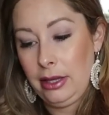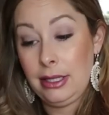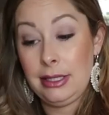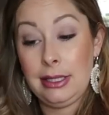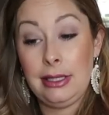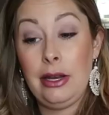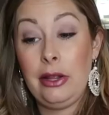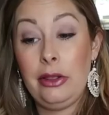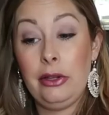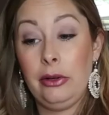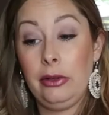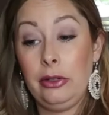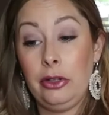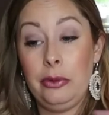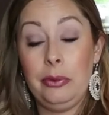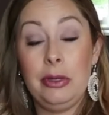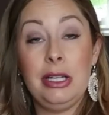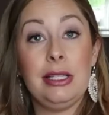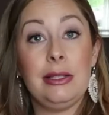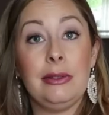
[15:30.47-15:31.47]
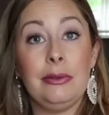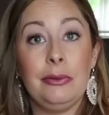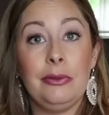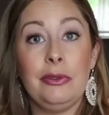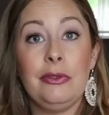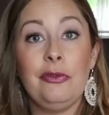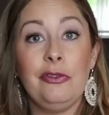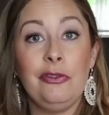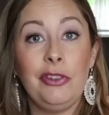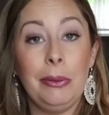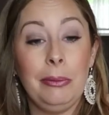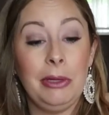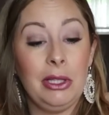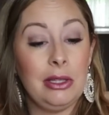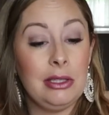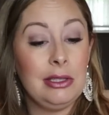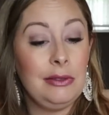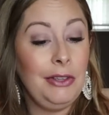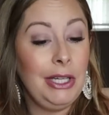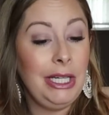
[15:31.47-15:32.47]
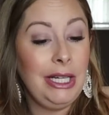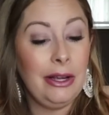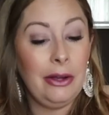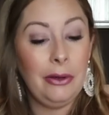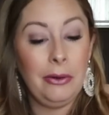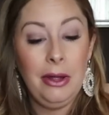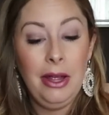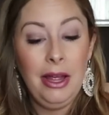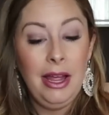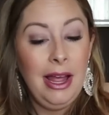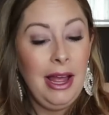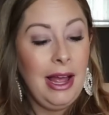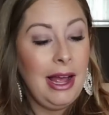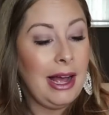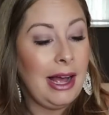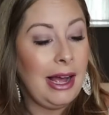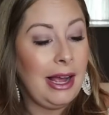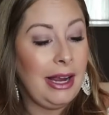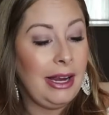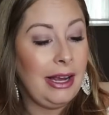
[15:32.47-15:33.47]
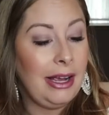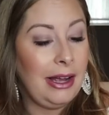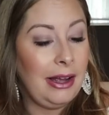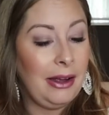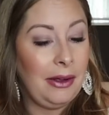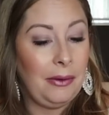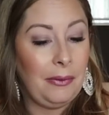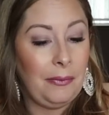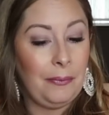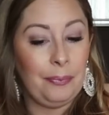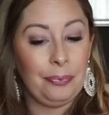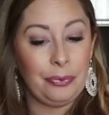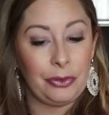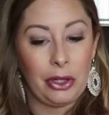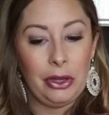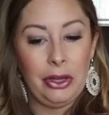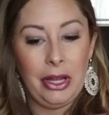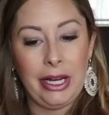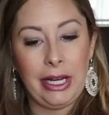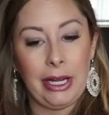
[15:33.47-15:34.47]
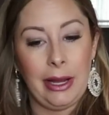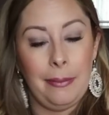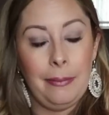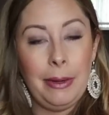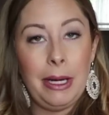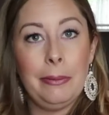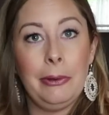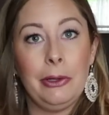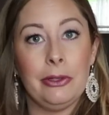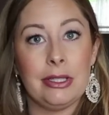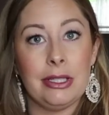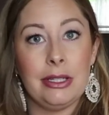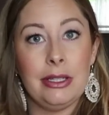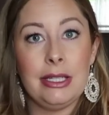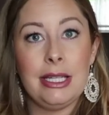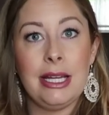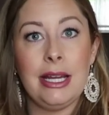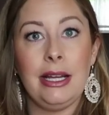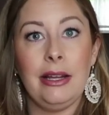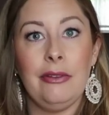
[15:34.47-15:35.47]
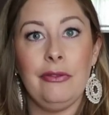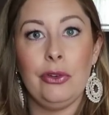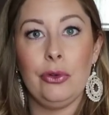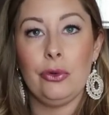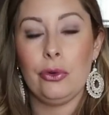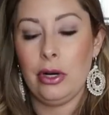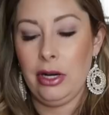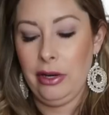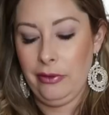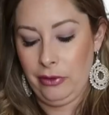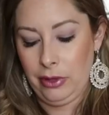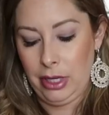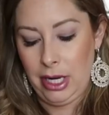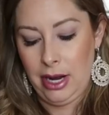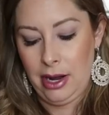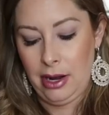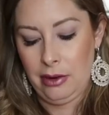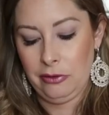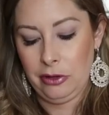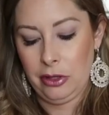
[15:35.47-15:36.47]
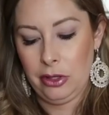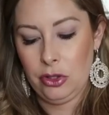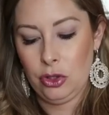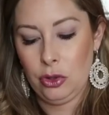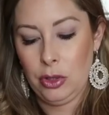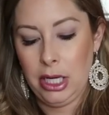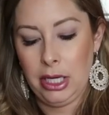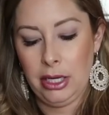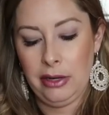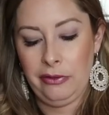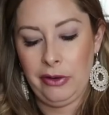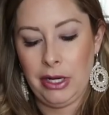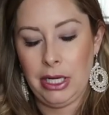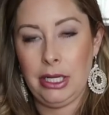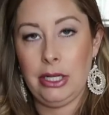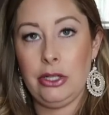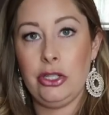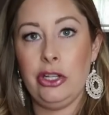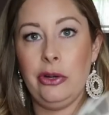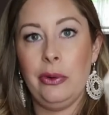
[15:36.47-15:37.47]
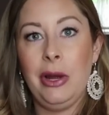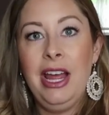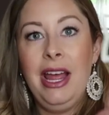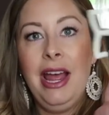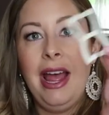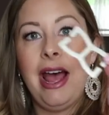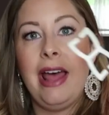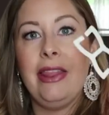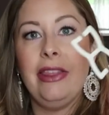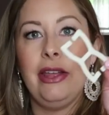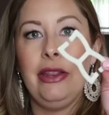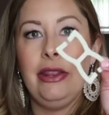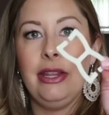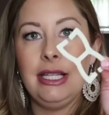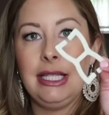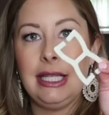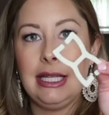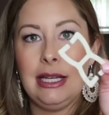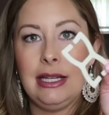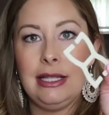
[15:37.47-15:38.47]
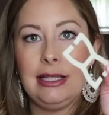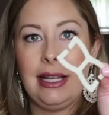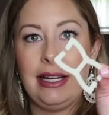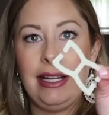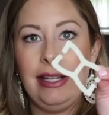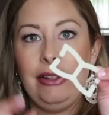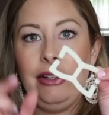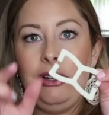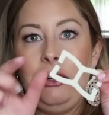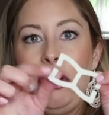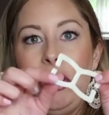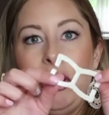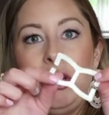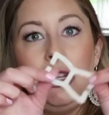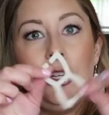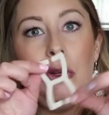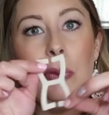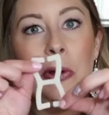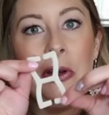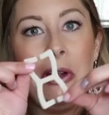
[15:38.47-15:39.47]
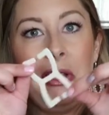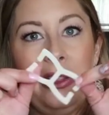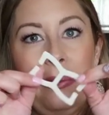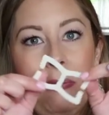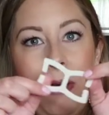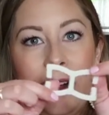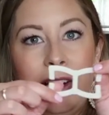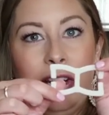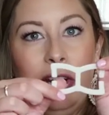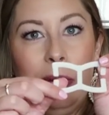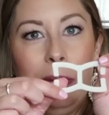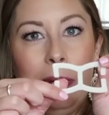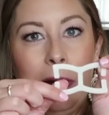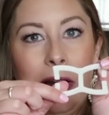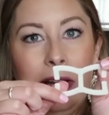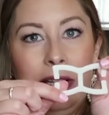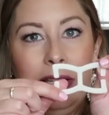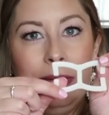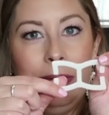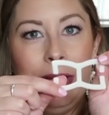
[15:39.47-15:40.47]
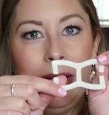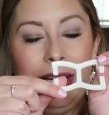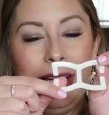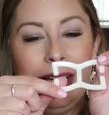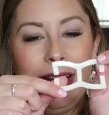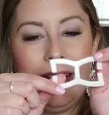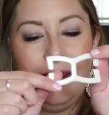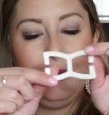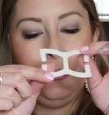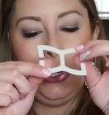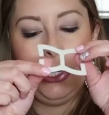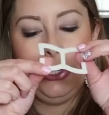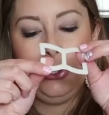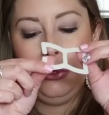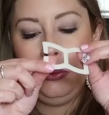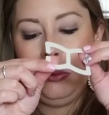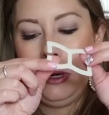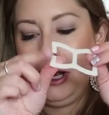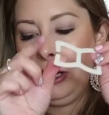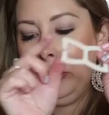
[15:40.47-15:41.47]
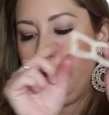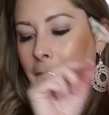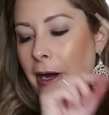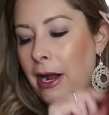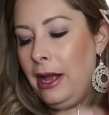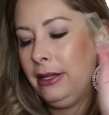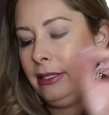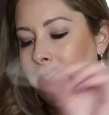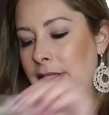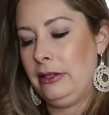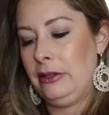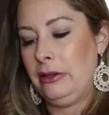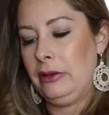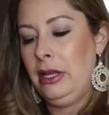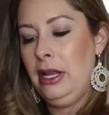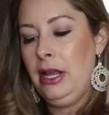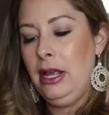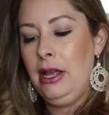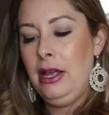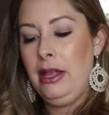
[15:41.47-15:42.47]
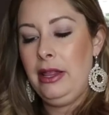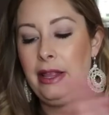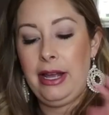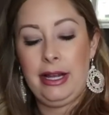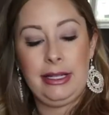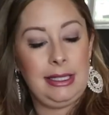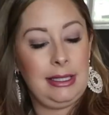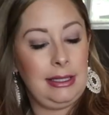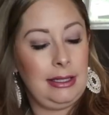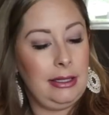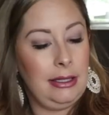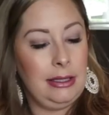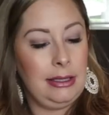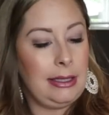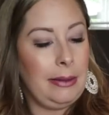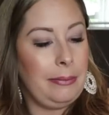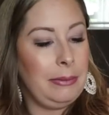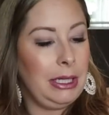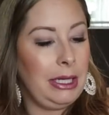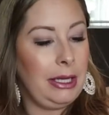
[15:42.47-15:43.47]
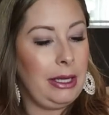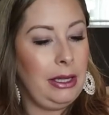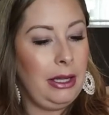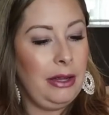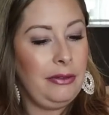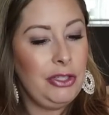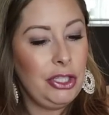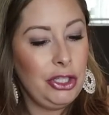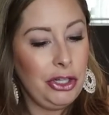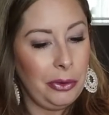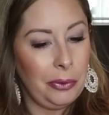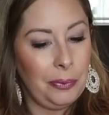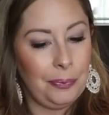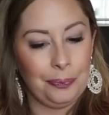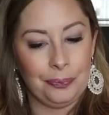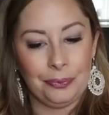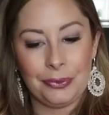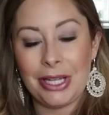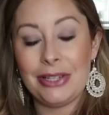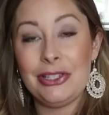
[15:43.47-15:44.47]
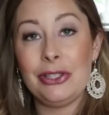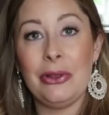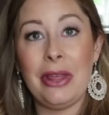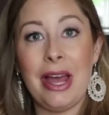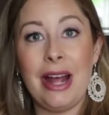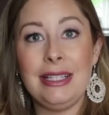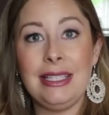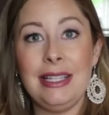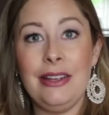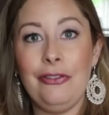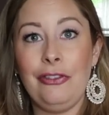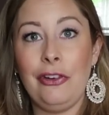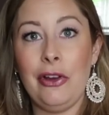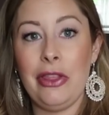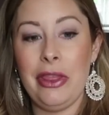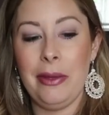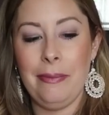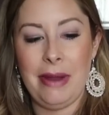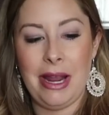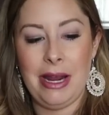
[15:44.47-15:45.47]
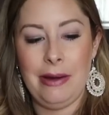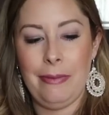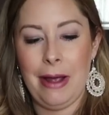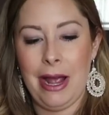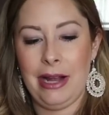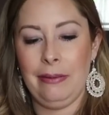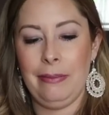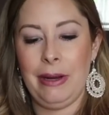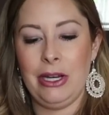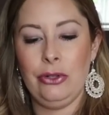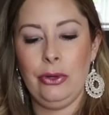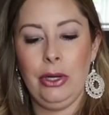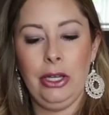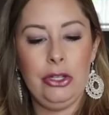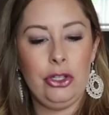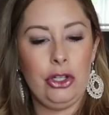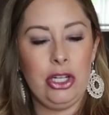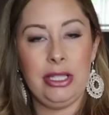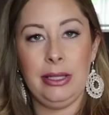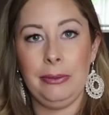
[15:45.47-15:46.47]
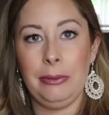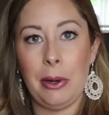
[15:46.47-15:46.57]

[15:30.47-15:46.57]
That's another good reason filming this video. I like am able to take inventory of what I have and tweak it if I need to. And then this is a little thing that you put on the back of your bra to make it a racer back bra. So that's something I love too. So that's it for the main bag of my toiletries.